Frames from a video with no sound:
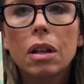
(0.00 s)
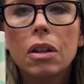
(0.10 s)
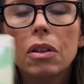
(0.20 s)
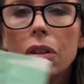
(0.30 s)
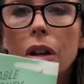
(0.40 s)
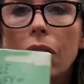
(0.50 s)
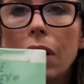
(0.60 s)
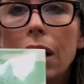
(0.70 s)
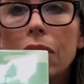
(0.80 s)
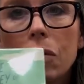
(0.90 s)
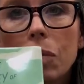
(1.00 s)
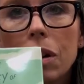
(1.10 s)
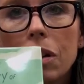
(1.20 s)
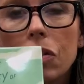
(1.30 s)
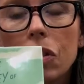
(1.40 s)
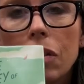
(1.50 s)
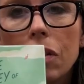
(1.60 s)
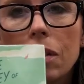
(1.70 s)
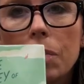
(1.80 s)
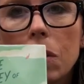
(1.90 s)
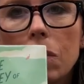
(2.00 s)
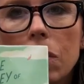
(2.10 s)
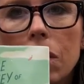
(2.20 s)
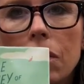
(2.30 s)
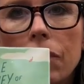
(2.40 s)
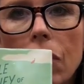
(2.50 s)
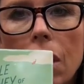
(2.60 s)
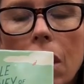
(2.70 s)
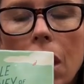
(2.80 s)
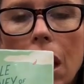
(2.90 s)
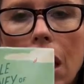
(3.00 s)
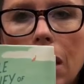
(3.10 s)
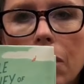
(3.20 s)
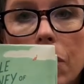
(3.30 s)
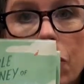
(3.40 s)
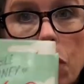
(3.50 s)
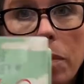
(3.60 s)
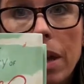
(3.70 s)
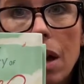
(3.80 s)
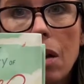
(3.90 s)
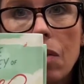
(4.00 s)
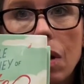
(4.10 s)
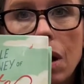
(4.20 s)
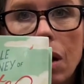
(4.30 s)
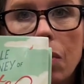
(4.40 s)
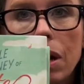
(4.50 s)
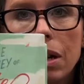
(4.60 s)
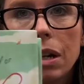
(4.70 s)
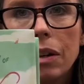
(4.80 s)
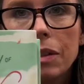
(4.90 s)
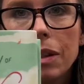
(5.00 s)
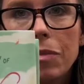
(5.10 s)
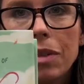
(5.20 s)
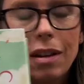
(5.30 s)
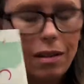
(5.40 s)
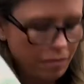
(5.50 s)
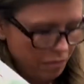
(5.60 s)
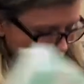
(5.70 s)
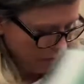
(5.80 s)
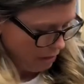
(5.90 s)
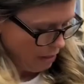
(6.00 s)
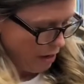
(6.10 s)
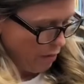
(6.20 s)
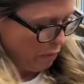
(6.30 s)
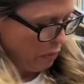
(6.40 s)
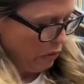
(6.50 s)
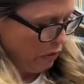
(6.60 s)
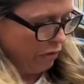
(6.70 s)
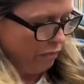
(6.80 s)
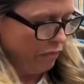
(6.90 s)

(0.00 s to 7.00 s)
So I just wanted to share these books with you. And before we go, I want to tell you something kind of personal,